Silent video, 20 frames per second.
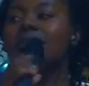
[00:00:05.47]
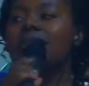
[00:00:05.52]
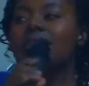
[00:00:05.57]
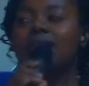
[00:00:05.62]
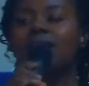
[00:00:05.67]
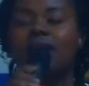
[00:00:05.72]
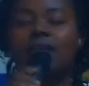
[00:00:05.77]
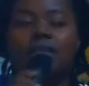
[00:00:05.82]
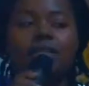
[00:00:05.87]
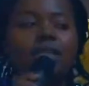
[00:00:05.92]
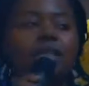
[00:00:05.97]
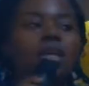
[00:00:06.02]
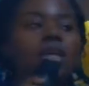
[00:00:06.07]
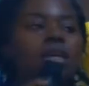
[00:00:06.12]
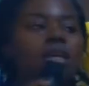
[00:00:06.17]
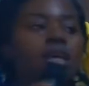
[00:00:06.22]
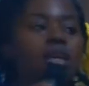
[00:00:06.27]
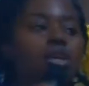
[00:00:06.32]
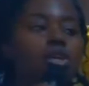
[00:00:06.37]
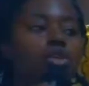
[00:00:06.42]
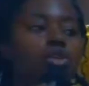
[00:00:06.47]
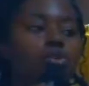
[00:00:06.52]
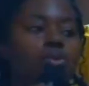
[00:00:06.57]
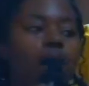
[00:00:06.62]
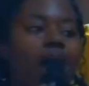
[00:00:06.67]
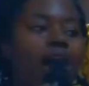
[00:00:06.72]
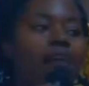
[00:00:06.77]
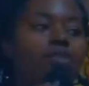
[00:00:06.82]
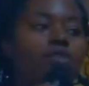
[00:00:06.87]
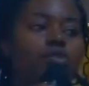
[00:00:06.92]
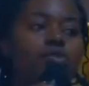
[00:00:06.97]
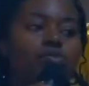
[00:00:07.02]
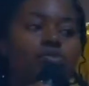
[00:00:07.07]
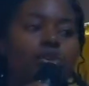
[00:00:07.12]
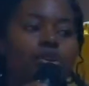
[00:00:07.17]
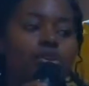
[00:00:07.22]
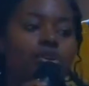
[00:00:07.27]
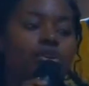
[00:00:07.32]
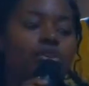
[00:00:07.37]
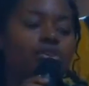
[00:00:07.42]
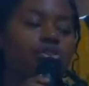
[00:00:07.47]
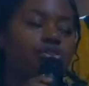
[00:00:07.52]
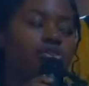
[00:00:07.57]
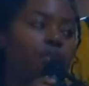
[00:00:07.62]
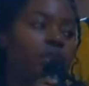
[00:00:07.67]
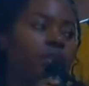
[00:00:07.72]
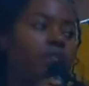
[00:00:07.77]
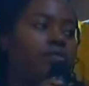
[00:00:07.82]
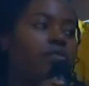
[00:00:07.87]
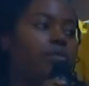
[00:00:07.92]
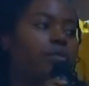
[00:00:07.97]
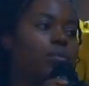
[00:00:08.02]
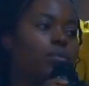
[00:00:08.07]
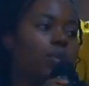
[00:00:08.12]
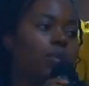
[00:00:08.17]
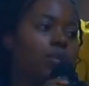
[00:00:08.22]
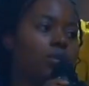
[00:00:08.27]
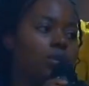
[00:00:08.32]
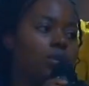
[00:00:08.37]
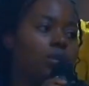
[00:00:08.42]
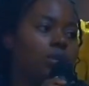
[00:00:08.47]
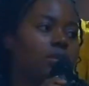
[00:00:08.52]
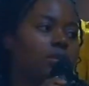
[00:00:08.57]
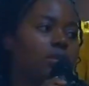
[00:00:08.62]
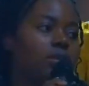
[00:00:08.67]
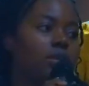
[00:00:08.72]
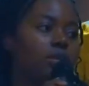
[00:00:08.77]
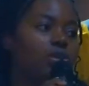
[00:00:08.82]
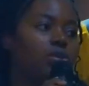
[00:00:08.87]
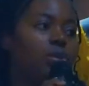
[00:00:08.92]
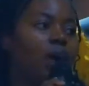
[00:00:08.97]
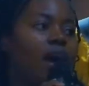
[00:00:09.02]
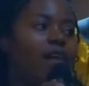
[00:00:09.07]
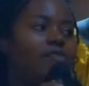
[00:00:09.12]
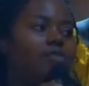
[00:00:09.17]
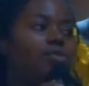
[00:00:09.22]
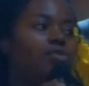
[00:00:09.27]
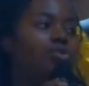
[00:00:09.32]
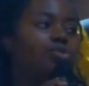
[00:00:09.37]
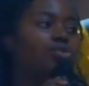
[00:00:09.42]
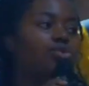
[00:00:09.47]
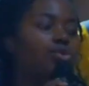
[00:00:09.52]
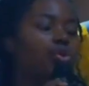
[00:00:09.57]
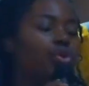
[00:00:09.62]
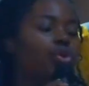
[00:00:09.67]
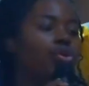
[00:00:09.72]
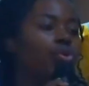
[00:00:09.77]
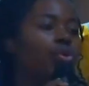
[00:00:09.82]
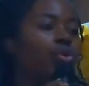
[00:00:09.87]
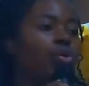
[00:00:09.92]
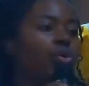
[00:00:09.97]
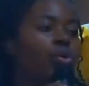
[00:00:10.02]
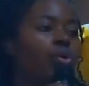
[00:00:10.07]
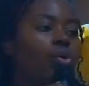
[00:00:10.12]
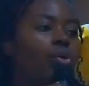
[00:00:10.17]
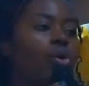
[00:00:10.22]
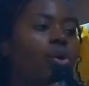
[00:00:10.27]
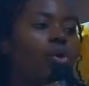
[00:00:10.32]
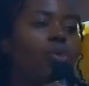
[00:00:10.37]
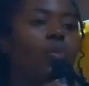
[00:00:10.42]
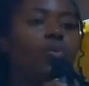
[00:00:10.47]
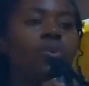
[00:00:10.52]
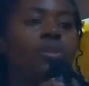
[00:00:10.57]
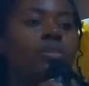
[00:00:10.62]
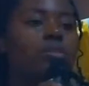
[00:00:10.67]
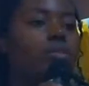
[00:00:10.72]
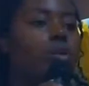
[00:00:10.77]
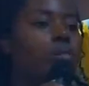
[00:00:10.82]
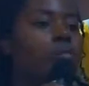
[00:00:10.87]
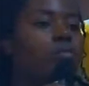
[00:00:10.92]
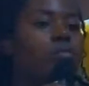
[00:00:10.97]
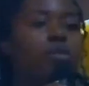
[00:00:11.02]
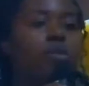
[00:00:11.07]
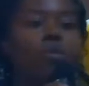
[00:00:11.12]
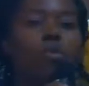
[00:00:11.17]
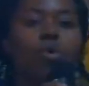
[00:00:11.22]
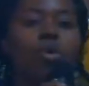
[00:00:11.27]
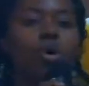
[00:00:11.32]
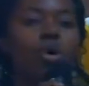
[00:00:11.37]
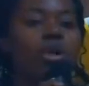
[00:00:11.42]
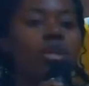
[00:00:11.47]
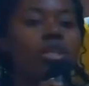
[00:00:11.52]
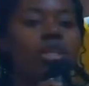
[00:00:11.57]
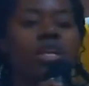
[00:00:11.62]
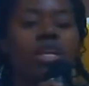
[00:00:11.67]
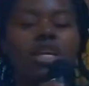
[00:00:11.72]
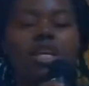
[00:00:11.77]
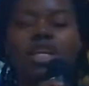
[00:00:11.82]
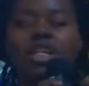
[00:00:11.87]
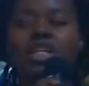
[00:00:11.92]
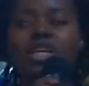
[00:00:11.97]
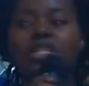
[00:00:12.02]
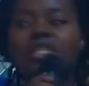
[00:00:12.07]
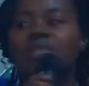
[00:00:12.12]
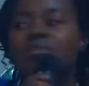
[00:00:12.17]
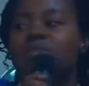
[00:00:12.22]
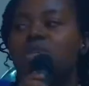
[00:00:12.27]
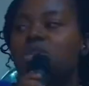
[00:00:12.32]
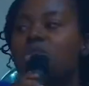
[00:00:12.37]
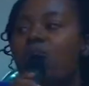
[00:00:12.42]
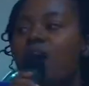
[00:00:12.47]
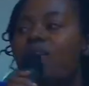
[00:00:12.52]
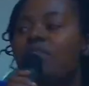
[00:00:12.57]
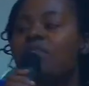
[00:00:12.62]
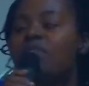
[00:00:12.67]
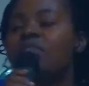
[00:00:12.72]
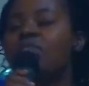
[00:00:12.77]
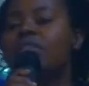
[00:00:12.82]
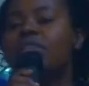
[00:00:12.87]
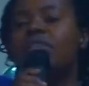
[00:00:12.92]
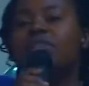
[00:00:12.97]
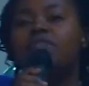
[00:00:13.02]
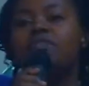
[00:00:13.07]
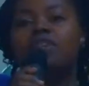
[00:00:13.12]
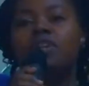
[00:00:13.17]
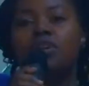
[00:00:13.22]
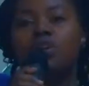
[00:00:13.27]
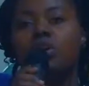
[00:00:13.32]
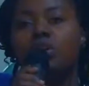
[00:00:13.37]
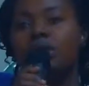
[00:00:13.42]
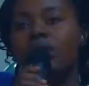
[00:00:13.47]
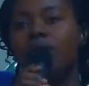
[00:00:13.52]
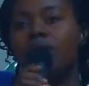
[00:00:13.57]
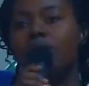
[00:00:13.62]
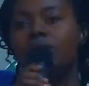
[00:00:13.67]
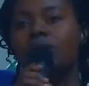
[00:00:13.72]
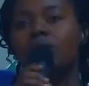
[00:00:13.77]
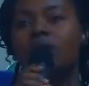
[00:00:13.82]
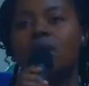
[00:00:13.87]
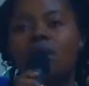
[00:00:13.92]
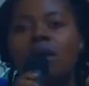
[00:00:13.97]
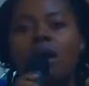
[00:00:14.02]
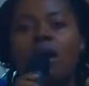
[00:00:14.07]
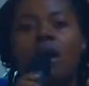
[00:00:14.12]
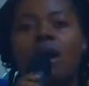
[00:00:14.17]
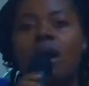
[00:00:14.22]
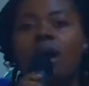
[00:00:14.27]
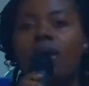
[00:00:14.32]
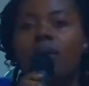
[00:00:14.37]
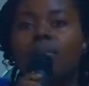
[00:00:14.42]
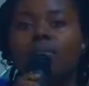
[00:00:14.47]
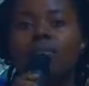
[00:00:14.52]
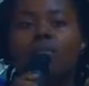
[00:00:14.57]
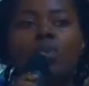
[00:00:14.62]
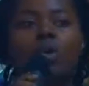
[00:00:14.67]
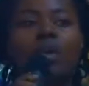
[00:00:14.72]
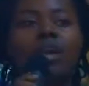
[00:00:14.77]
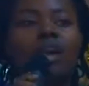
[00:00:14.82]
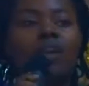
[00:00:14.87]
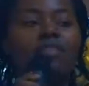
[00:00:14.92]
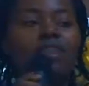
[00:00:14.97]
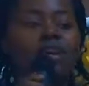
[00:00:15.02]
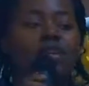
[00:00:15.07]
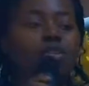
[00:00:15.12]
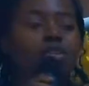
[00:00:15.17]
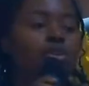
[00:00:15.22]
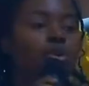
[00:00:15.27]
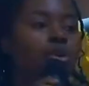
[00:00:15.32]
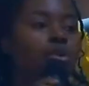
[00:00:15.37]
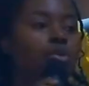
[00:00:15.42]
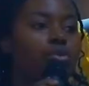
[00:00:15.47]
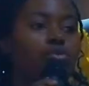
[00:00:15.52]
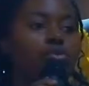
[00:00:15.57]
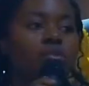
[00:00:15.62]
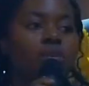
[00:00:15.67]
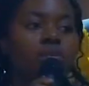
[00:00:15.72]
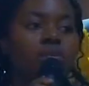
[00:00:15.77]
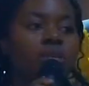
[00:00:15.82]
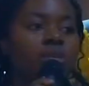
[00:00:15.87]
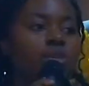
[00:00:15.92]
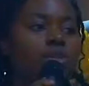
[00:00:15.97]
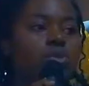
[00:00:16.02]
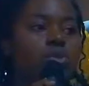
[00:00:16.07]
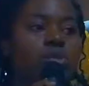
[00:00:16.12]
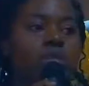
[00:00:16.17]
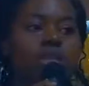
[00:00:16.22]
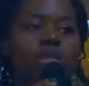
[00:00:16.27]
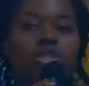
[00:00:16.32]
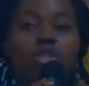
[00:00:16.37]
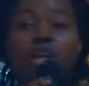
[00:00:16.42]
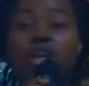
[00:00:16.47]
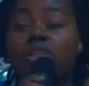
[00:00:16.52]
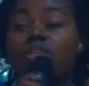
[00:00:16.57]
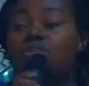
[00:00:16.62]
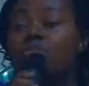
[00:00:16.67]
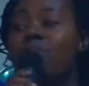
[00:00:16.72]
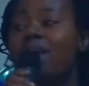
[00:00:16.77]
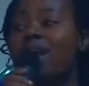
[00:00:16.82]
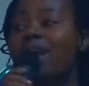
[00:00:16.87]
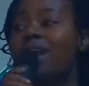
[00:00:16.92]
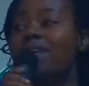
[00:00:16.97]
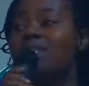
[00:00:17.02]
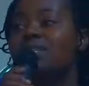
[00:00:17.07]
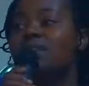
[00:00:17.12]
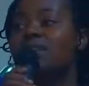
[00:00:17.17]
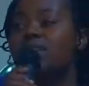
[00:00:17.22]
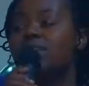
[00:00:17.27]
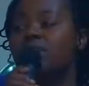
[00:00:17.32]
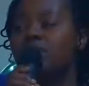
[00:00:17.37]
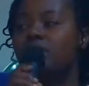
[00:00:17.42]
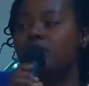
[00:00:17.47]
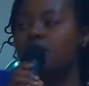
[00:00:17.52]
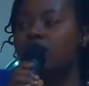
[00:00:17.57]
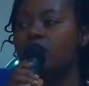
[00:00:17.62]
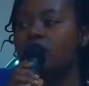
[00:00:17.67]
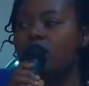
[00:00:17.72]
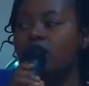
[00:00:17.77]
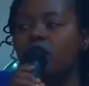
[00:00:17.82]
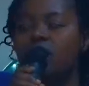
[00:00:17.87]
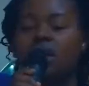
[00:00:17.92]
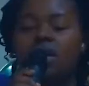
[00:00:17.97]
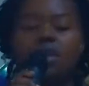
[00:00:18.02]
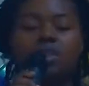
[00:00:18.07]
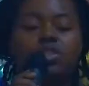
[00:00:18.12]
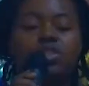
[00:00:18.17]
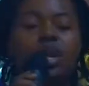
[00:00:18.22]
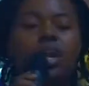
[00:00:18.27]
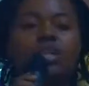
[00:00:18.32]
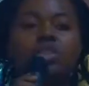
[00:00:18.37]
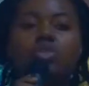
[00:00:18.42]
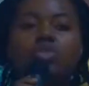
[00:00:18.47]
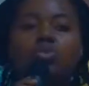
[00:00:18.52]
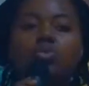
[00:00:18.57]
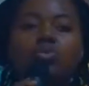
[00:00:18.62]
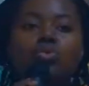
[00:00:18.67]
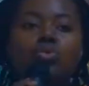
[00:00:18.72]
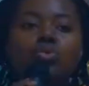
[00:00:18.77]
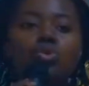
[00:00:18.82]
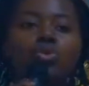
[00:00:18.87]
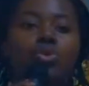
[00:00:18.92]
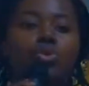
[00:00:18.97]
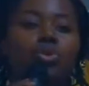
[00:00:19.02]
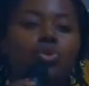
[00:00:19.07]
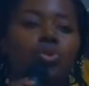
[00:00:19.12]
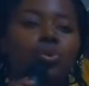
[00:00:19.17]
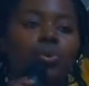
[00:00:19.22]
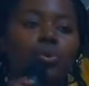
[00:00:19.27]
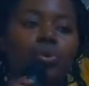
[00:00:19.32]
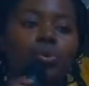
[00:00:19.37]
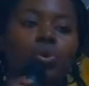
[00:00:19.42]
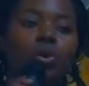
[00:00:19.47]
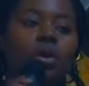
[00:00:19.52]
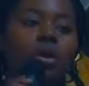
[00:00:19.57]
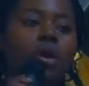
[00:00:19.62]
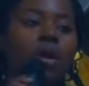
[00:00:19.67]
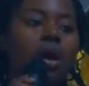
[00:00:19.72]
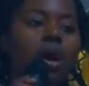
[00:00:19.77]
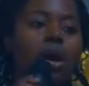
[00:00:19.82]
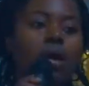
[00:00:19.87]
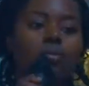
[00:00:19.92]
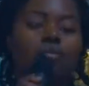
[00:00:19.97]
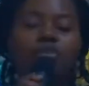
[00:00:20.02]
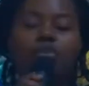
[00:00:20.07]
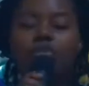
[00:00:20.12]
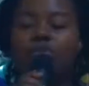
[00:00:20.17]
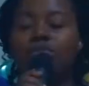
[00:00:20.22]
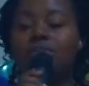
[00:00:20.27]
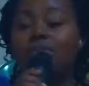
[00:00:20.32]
said, you have to draw your strength from God. You have to draw your wisdom from God. It doesn't mean you have everything figured out. We all have our struggles from day to day, trying to balance everything, trying to, for those